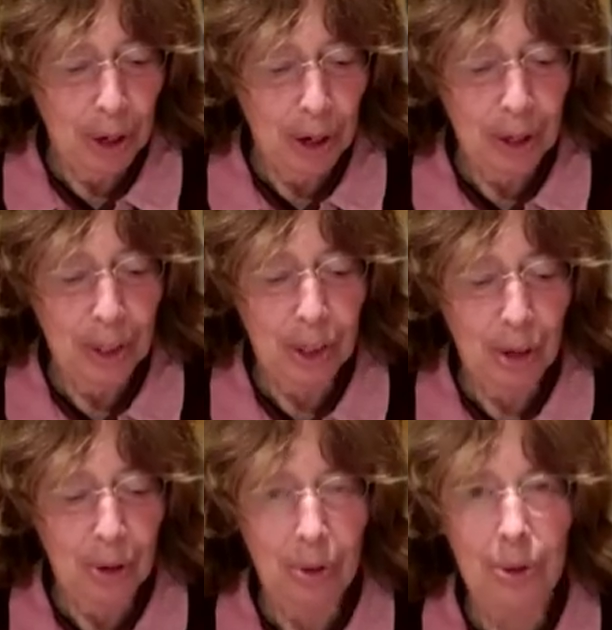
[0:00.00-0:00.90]
our
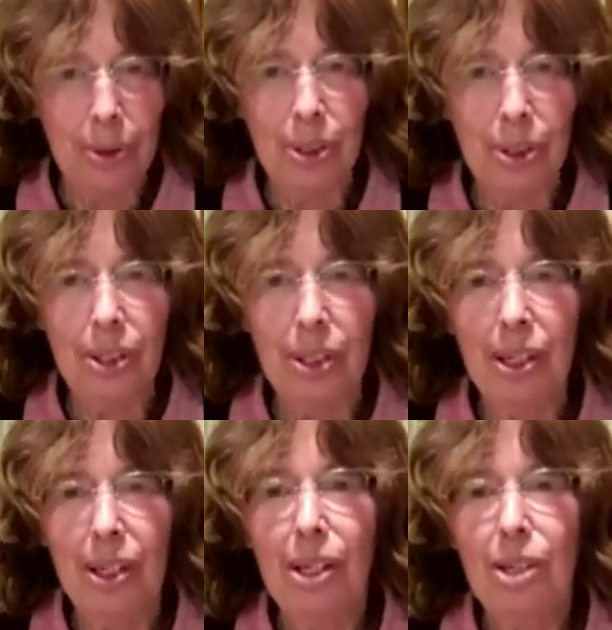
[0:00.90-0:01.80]
souls,
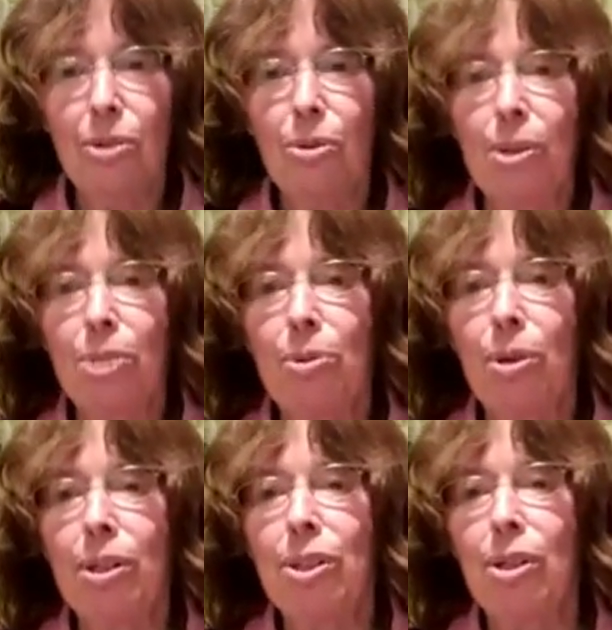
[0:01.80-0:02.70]

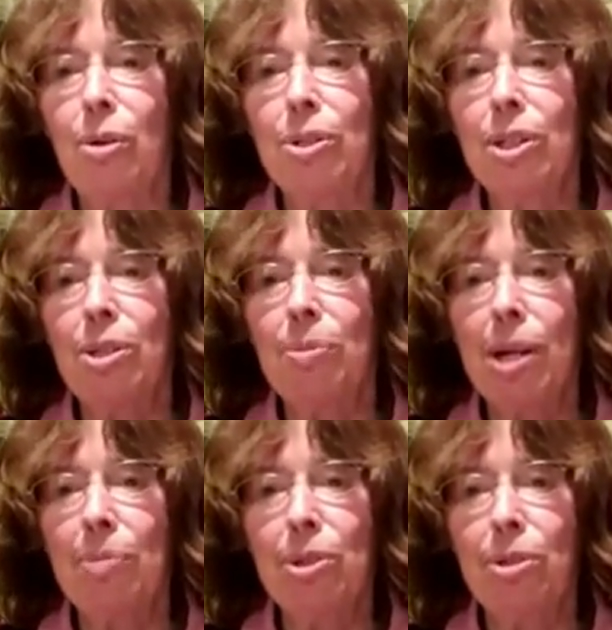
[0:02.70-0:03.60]
and to be
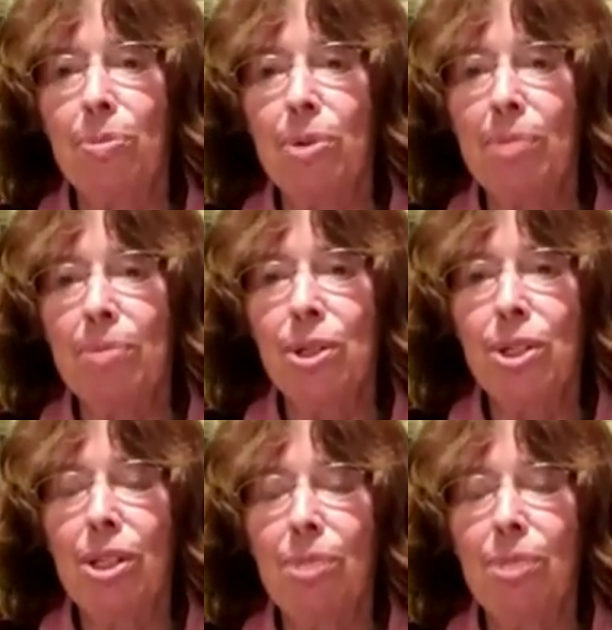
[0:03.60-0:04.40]
able to bring Mashiach, the